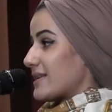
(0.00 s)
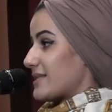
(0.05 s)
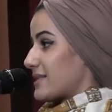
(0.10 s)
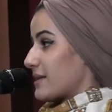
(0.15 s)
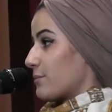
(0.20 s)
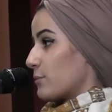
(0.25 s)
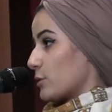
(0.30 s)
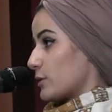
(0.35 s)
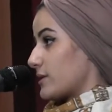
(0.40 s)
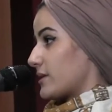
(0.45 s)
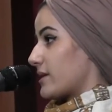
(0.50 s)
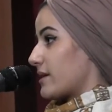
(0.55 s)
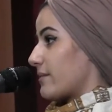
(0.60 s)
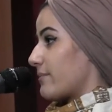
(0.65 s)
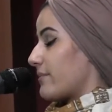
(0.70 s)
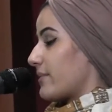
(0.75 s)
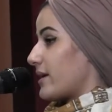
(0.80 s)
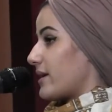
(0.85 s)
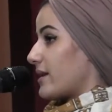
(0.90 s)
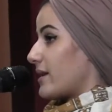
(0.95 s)
as a
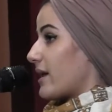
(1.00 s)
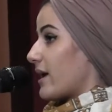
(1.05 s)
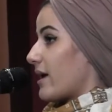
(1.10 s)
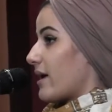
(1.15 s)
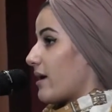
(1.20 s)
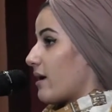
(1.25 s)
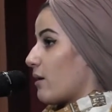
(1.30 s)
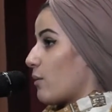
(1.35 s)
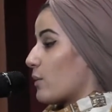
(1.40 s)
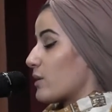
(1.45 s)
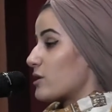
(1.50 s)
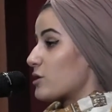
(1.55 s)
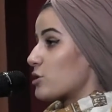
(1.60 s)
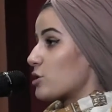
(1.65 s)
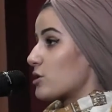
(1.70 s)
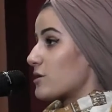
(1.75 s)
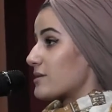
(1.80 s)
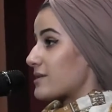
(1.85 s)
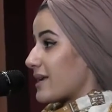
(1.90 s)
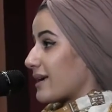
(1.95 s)
Muslim in a
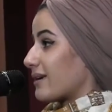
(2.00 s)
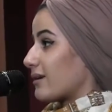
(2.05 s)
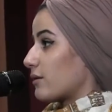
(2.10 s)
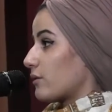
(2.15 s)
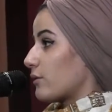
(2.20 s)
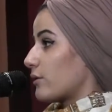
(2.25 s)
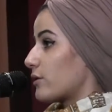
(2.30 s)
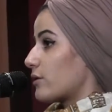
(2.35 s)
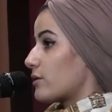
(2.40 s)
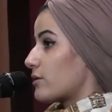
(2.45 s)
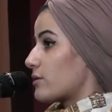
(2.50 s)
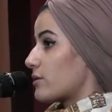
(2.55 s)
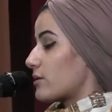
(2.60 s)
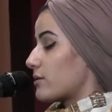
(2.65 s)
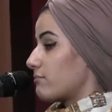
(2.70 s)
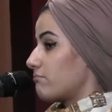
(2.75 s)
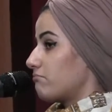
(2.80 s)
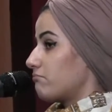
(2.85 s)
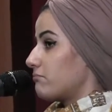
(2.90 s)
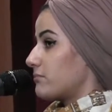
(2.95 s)
Western
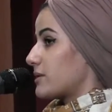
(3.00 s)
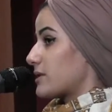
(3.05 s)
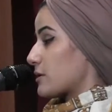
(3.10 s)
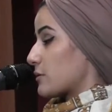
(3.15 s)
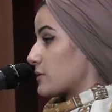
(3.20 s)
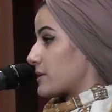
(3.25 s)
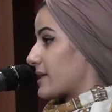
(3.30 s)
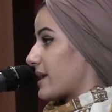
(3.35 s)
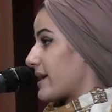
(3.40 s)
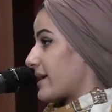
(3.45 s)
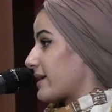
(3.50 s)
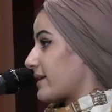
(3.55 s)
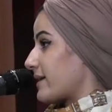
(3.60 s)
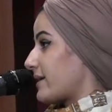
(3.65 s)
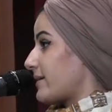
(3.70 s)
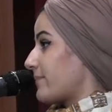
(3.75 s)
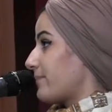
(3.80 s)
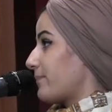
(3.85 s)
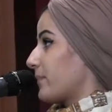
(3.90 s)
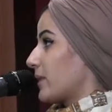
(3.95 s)
secular
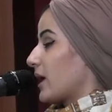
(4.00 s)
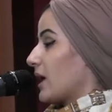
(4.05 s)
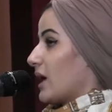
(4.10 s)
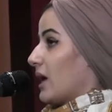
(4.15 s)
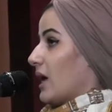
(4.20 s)
society.